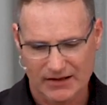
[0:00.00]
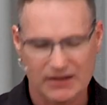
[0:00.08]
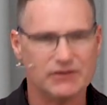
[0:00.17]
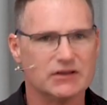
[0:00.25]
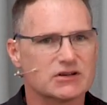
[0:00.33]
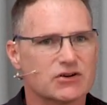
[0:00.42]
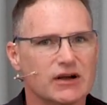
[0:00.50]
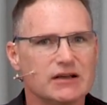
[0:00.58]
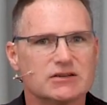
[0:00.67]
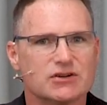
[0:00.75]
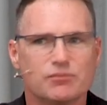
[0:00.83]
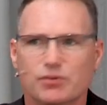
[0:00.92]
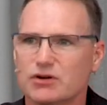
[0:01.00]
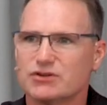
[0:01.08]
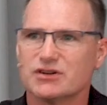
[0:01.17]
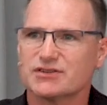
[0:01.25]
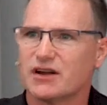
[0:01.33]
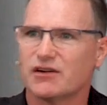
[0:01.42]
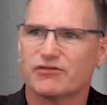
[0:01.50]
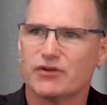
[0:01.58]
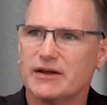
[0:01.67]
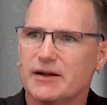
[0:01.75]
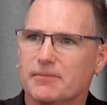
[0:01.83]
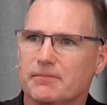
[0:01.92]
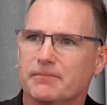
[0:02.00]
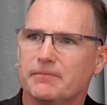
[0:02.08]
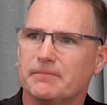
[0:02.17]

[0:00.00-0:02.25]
in this Christ who purchased our freedom.